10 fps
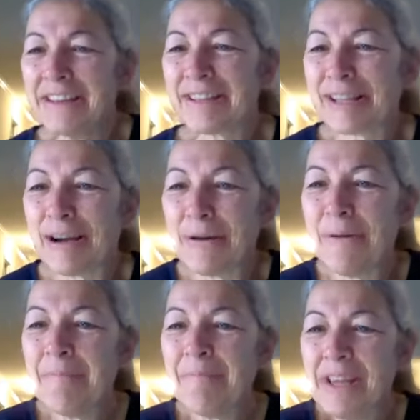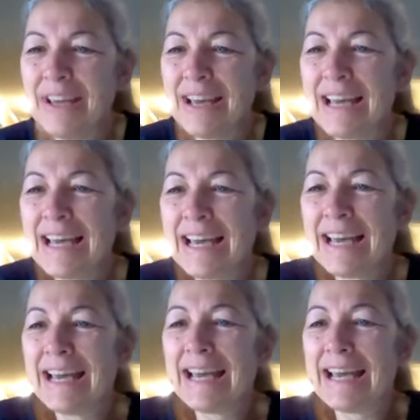So,
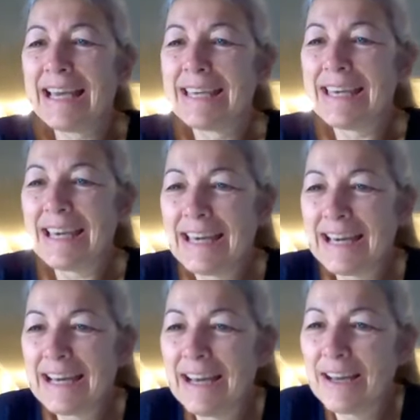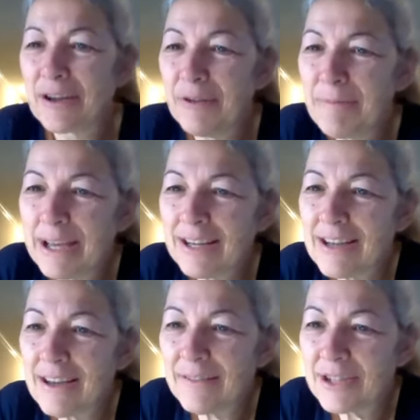yeah, going back to
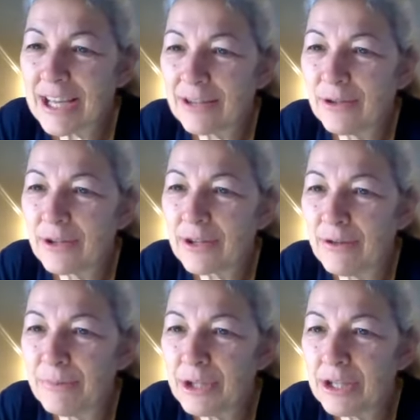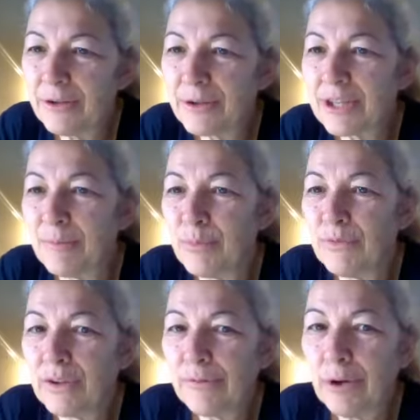have a second look at a home today. Looks like I'm
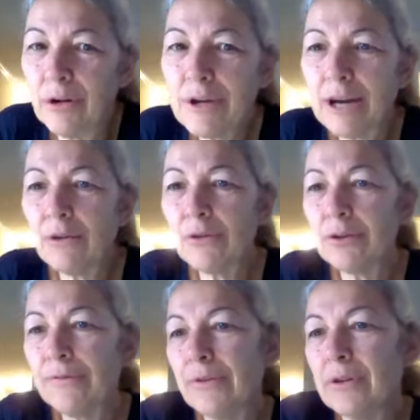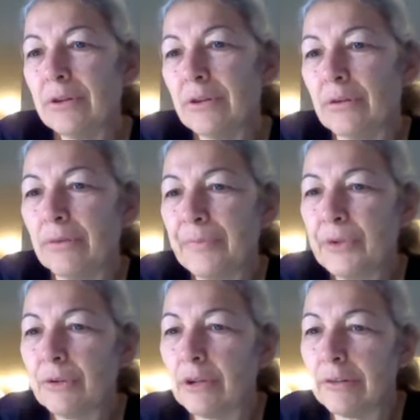moving to Florida. Oh, Carol, good for you.
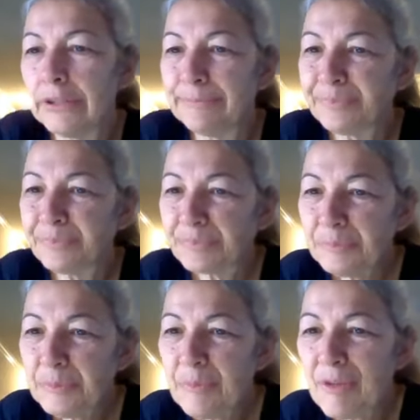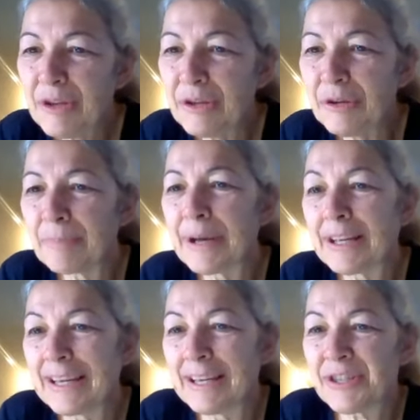You'll love it. Your
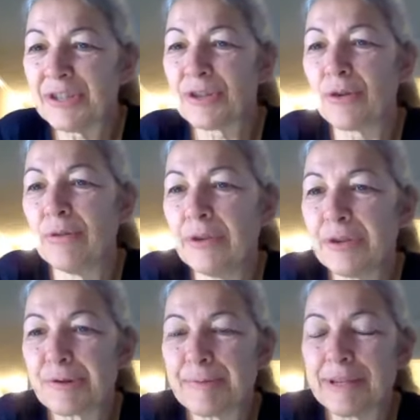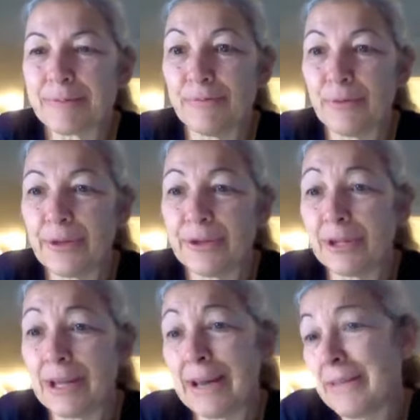guess is COVID is responsible for the
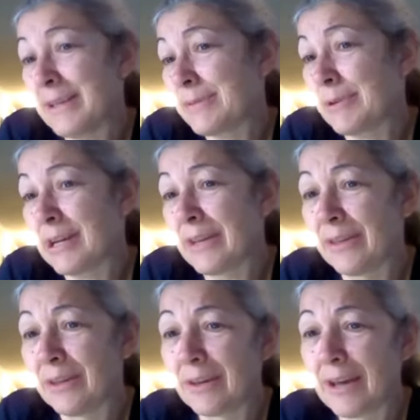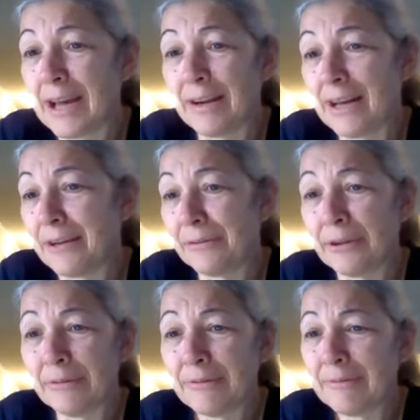delay. That's what I think. I don't
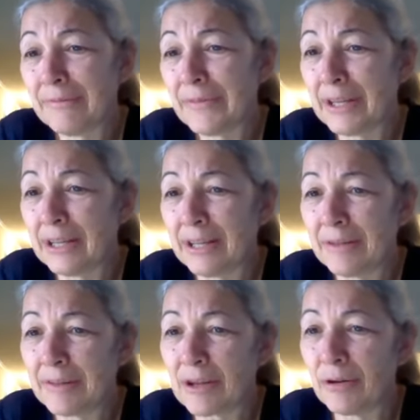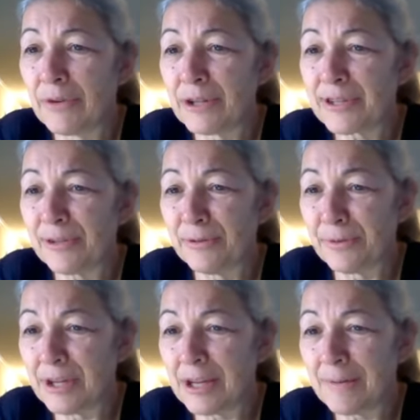know. COVID has
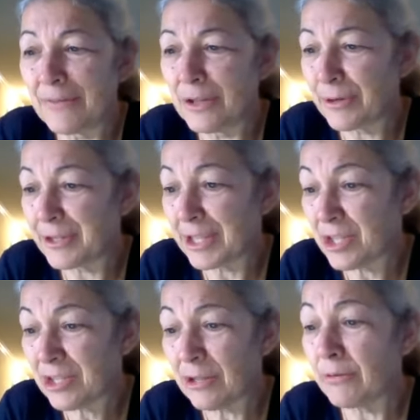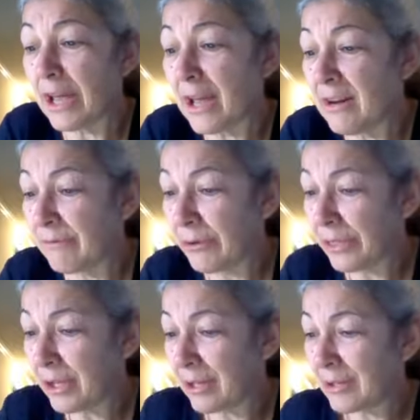slowed DMV transactions. Slowed
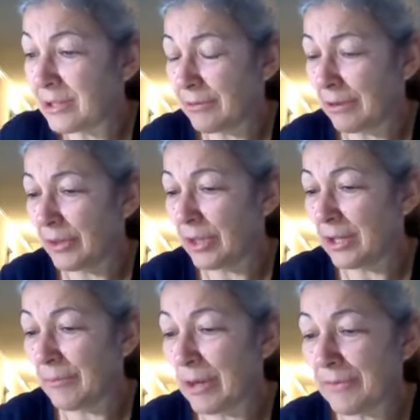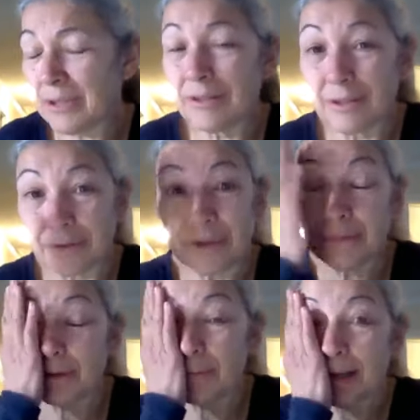everything. Slowed everything. And we have to, you know,
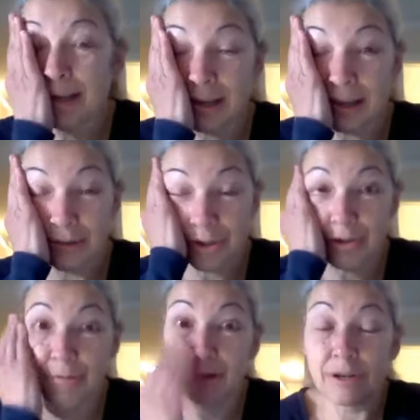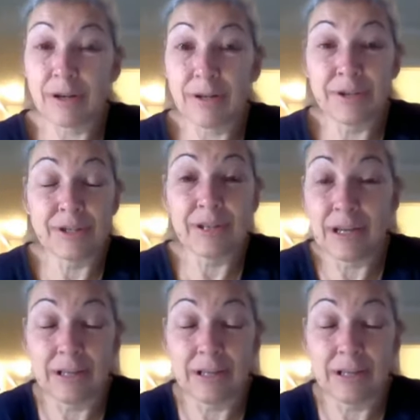switch bank accounts and credit cards. And